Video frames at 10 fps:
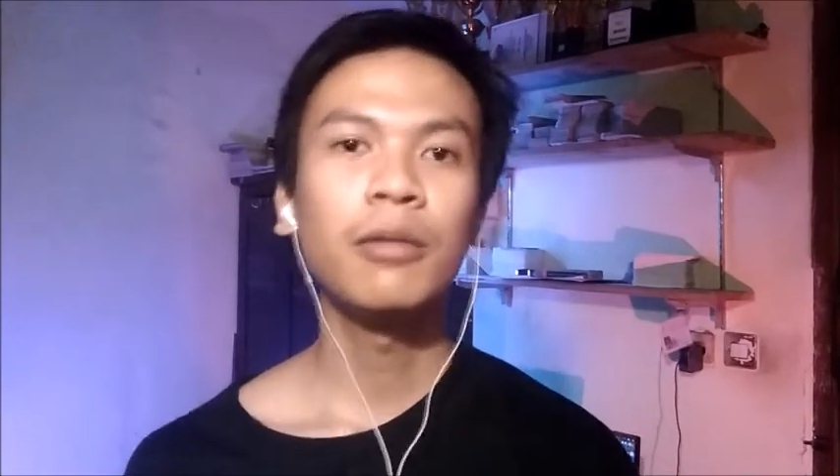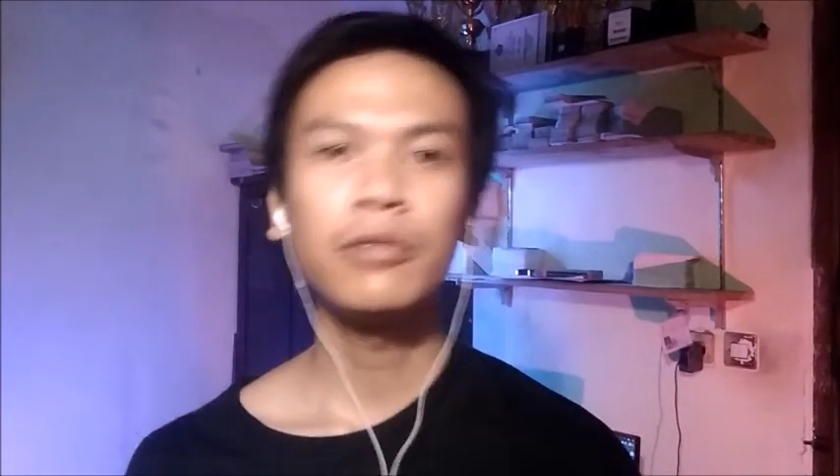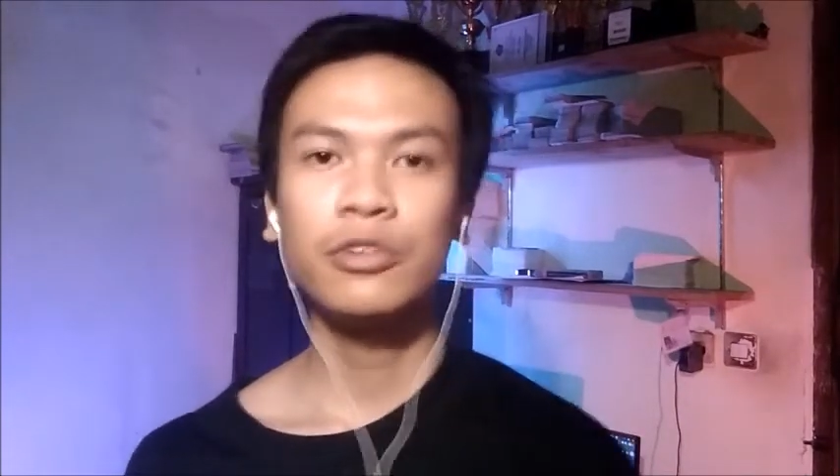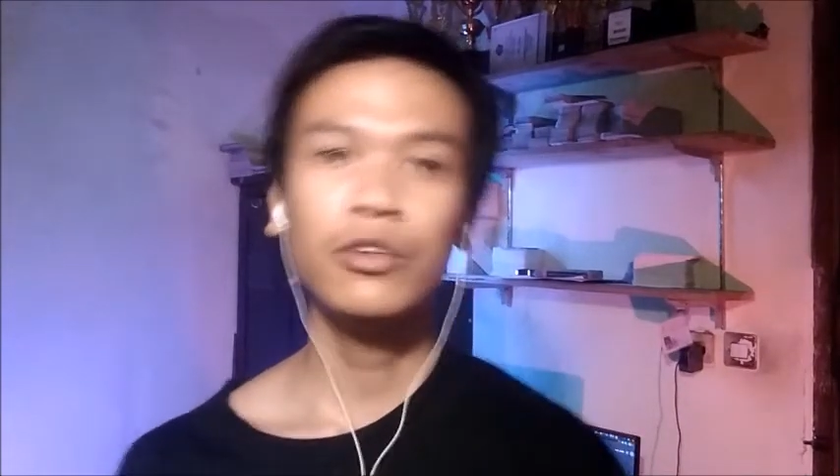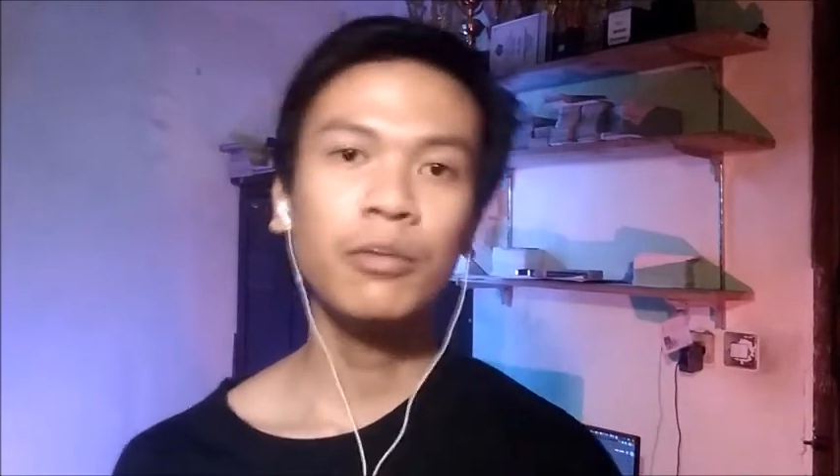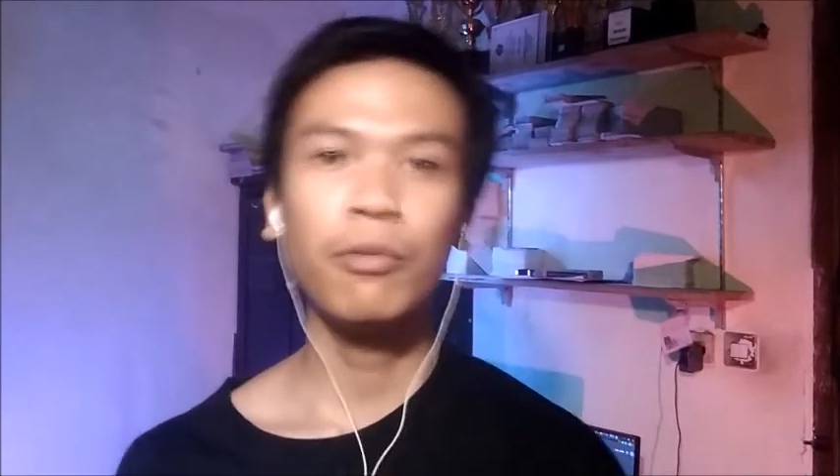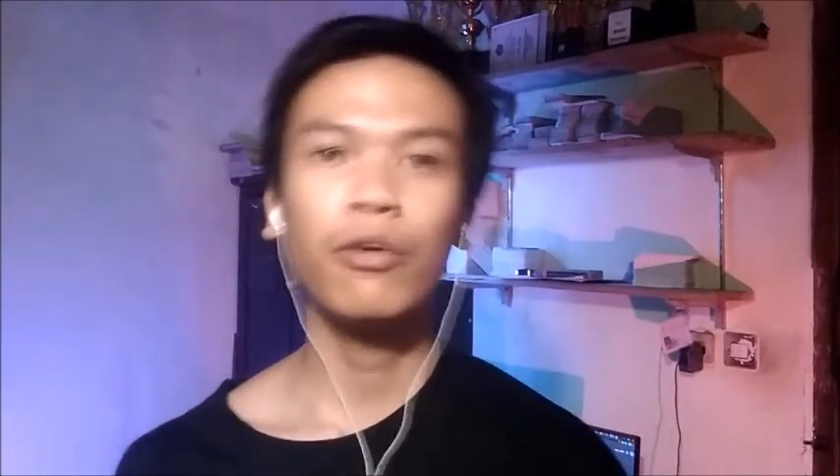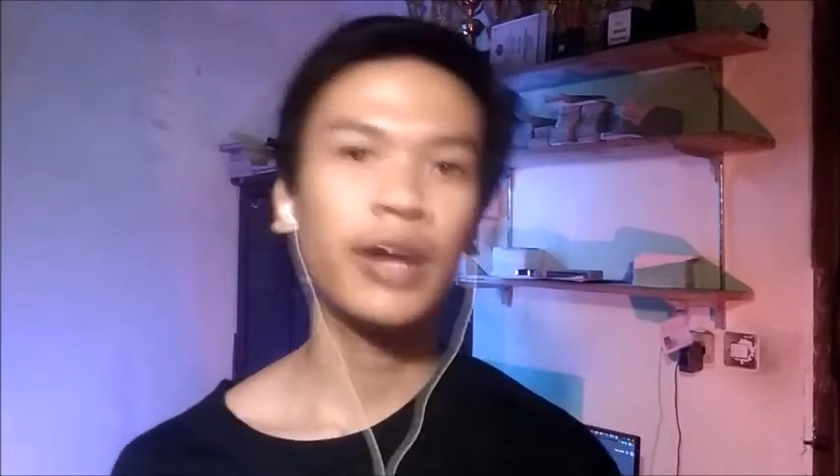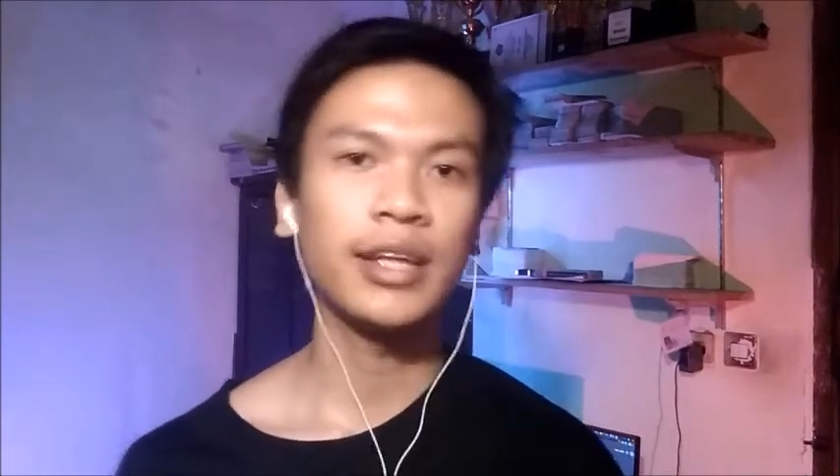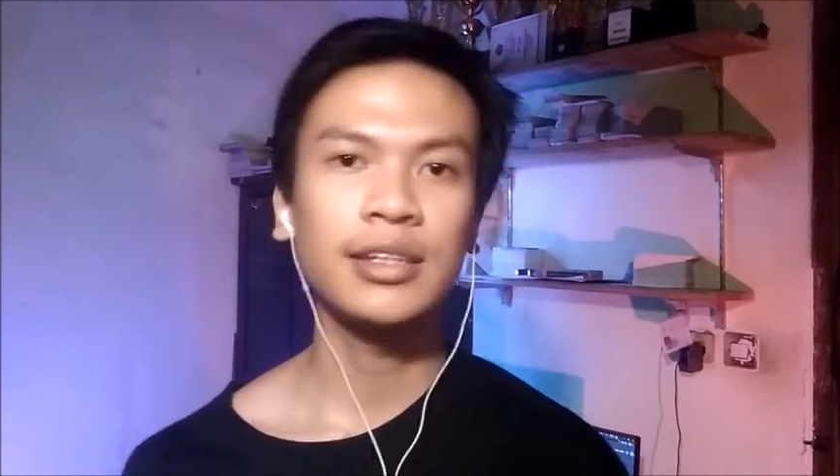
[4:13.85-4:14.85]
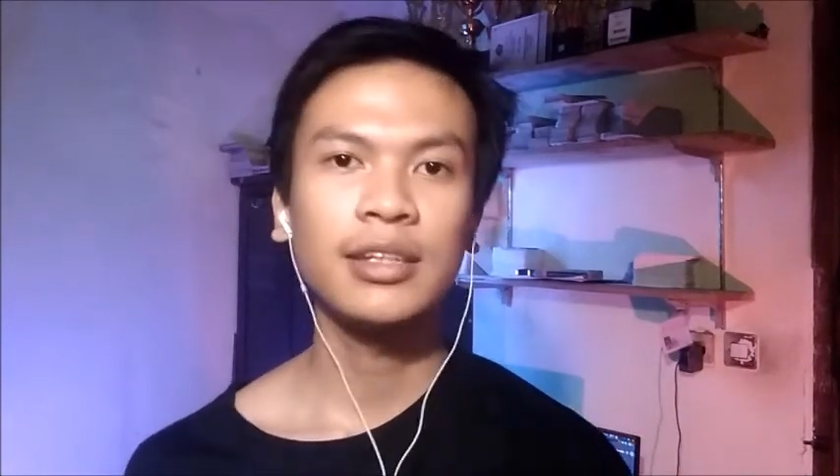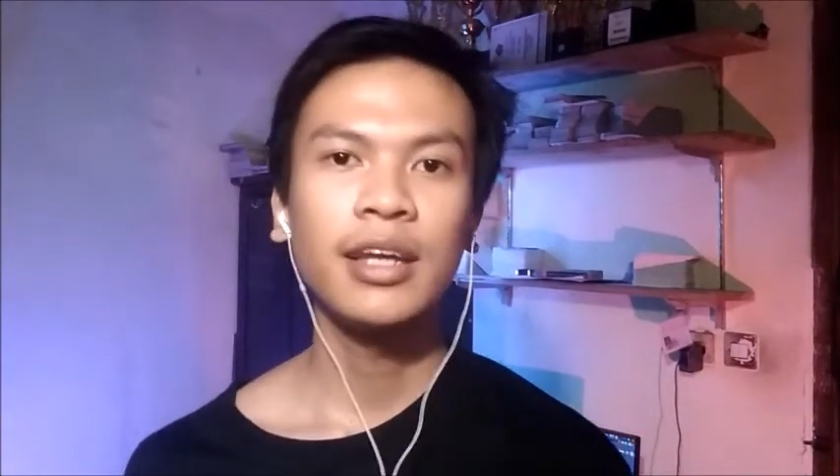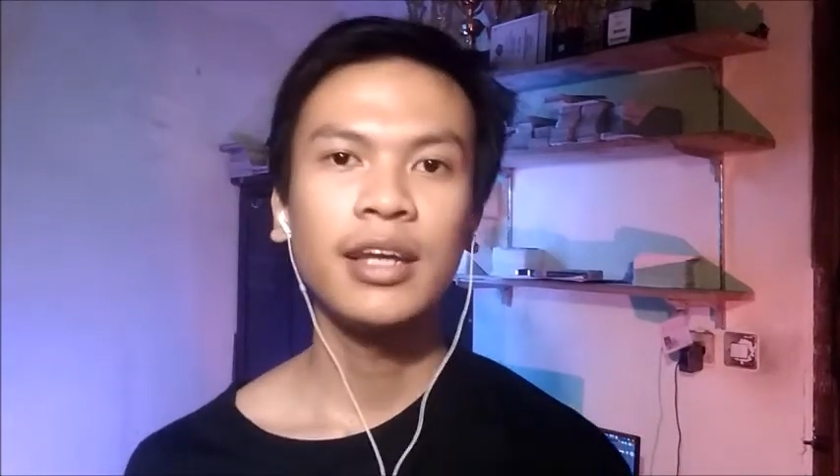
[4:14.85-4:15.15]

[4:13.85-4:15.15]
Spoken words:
student progress.